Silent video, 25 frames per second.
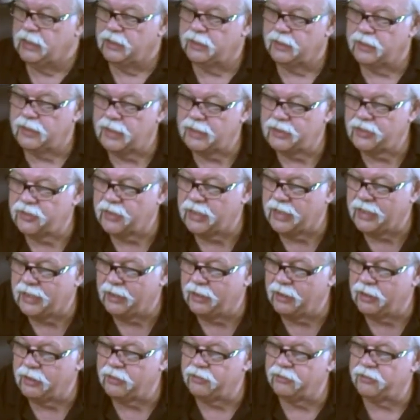Then I tried
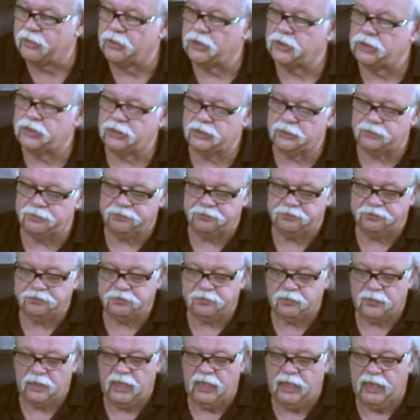another version,
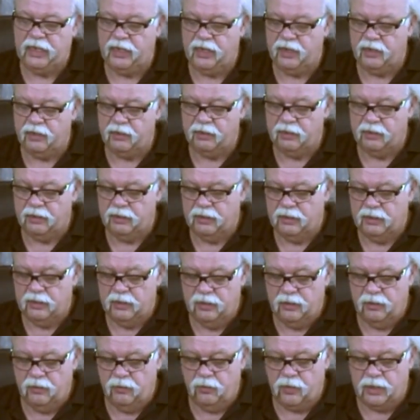and
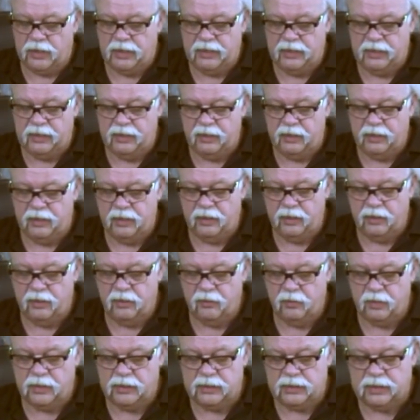what I did here
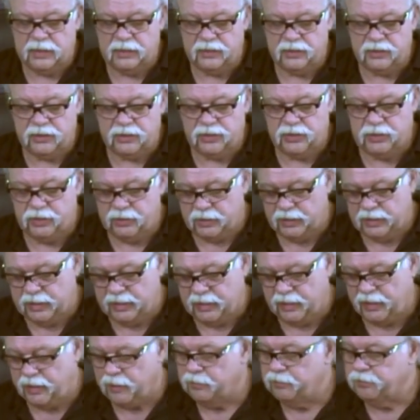was I just took
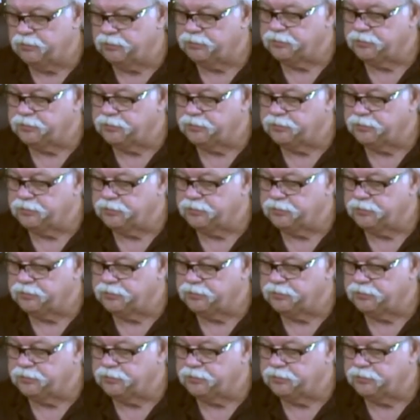a